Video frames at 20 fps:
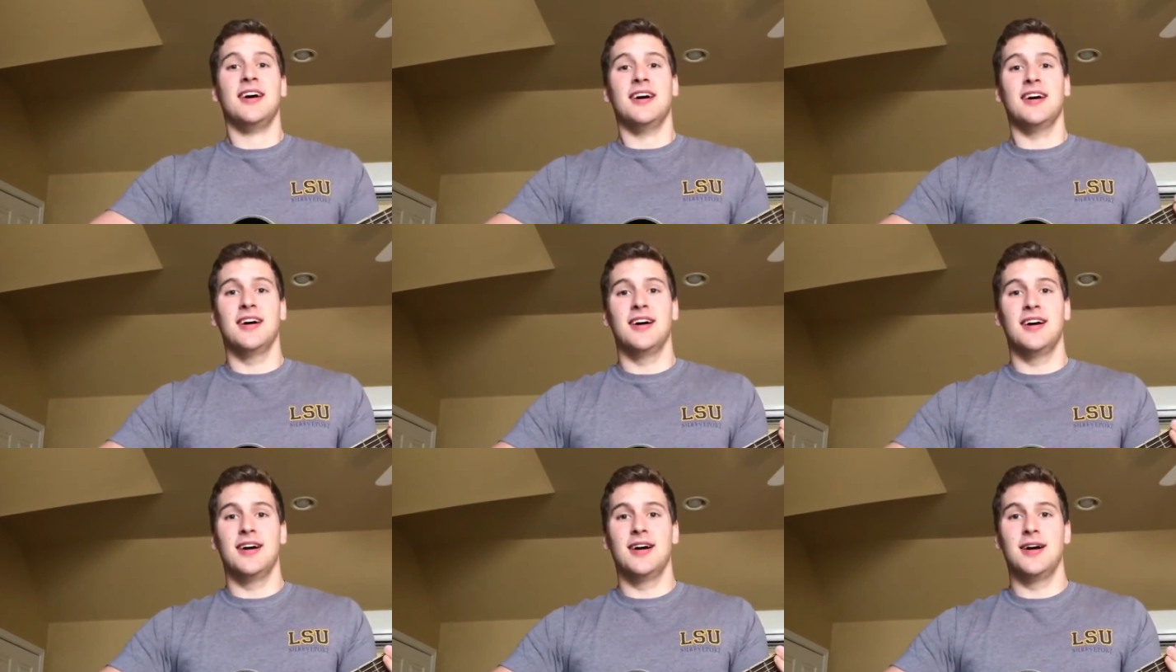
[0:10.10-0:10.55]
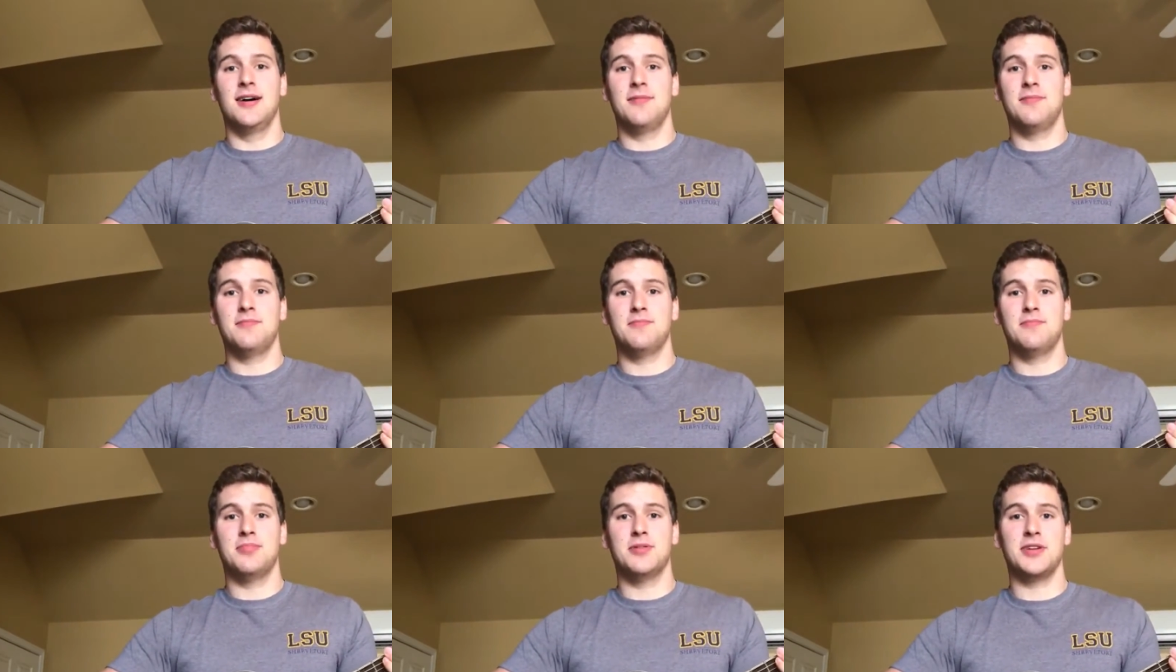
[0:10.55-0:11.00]
Uh,
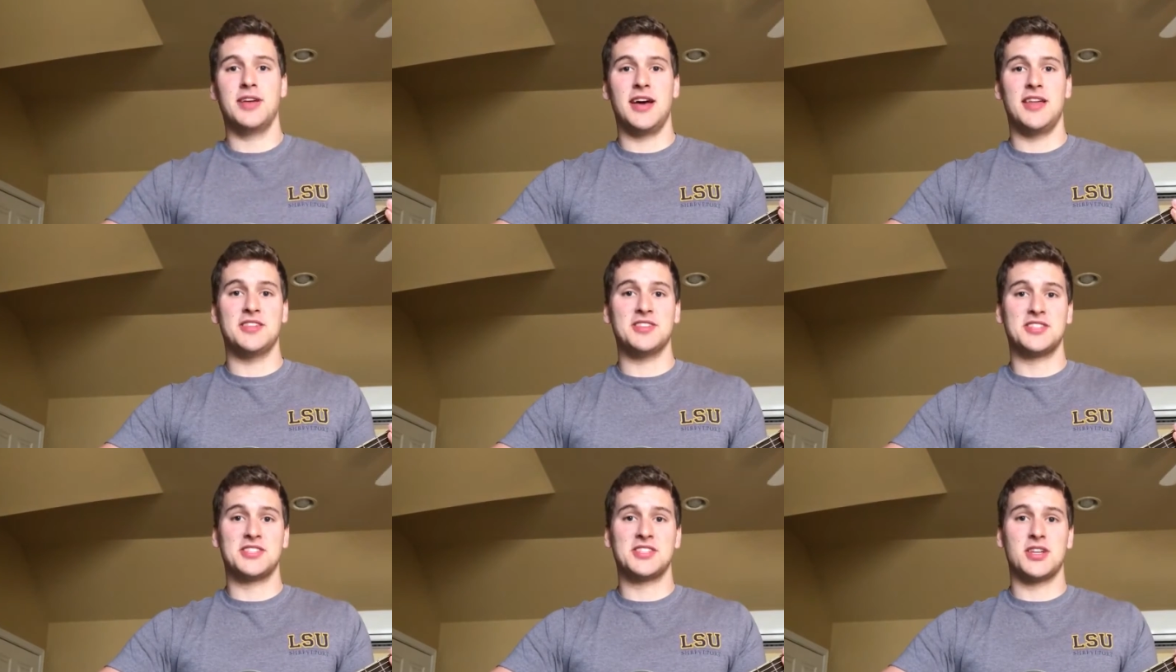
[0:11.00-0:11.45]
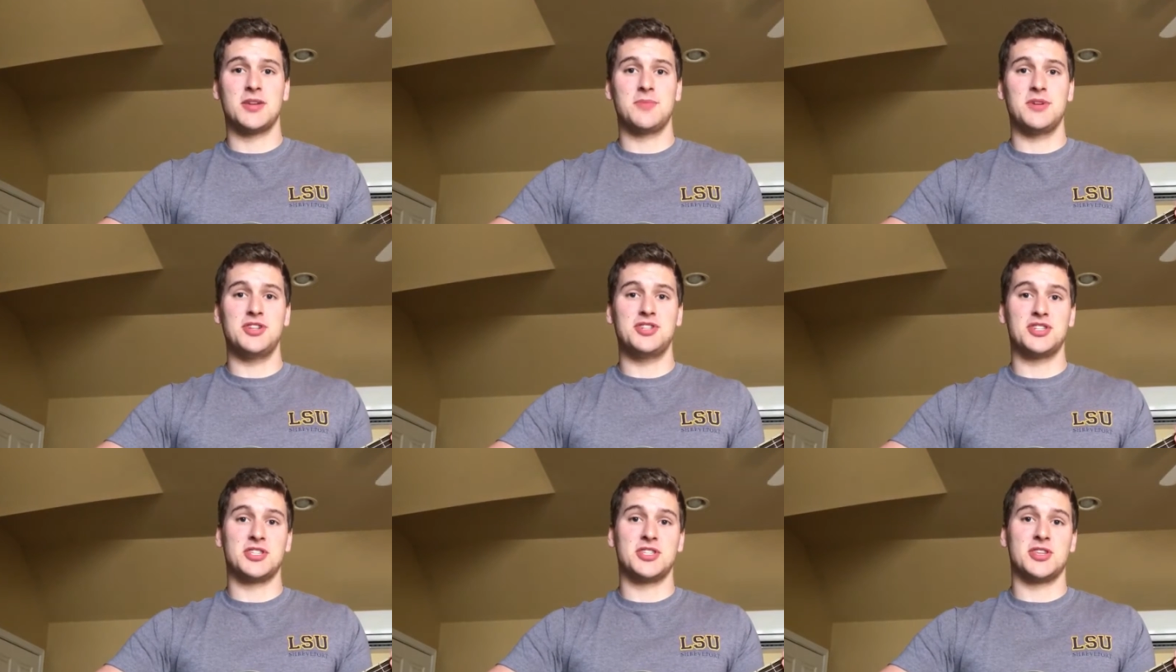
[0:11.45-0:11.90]
but yeah, this is going to
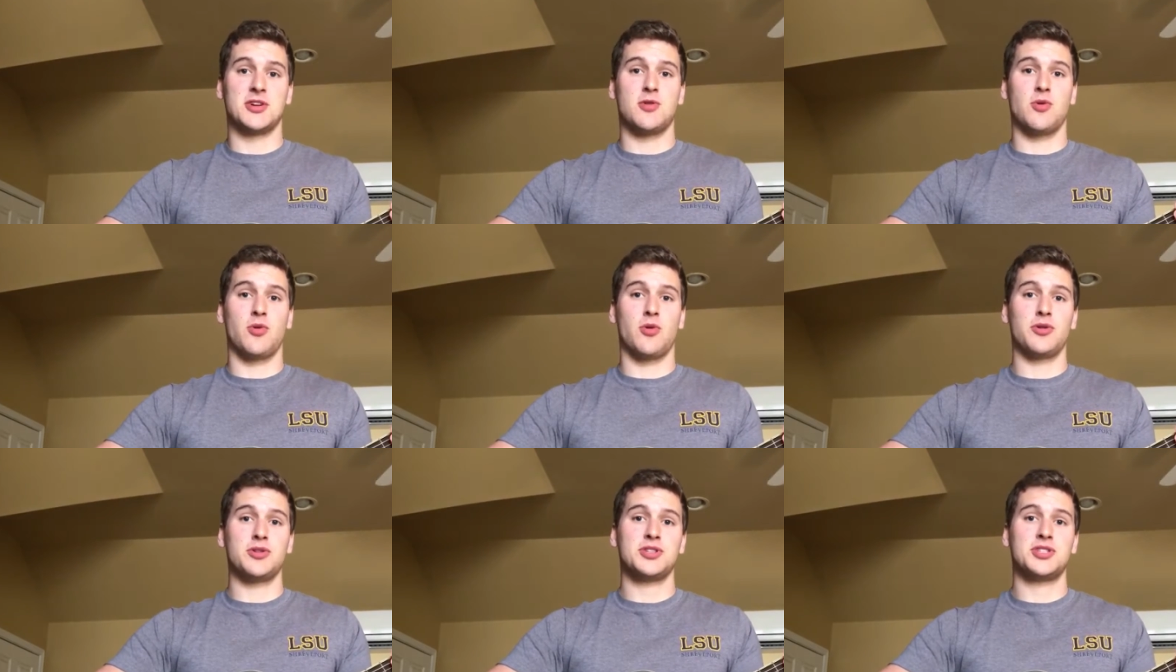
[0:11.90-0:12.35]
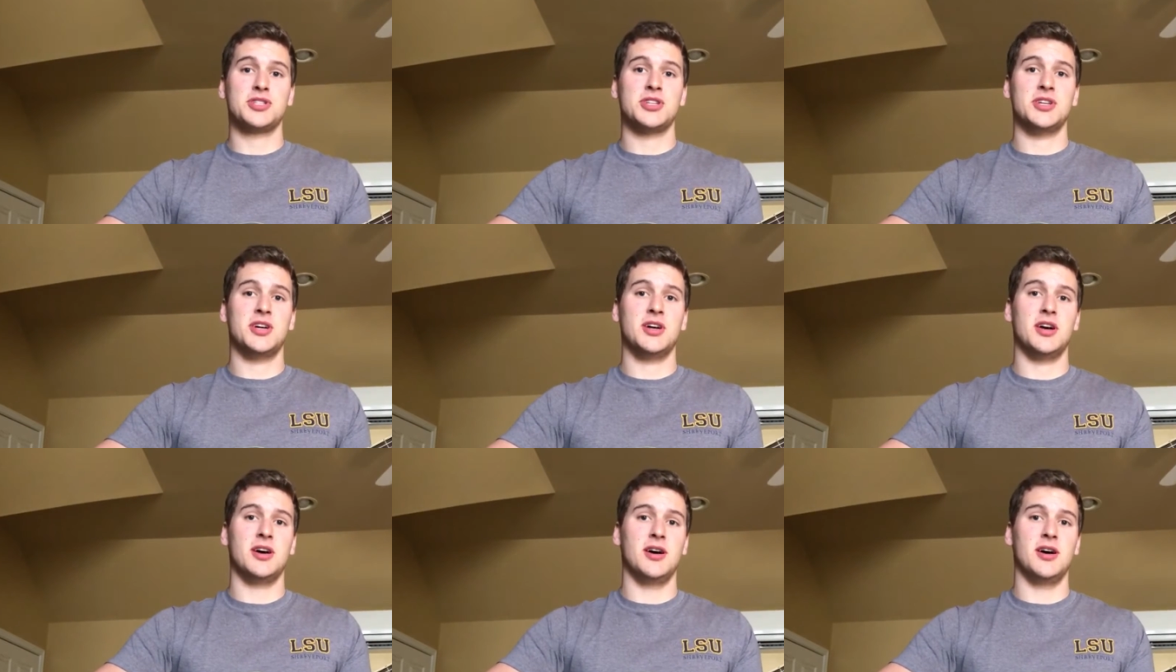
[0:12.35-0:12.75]
be just the chords.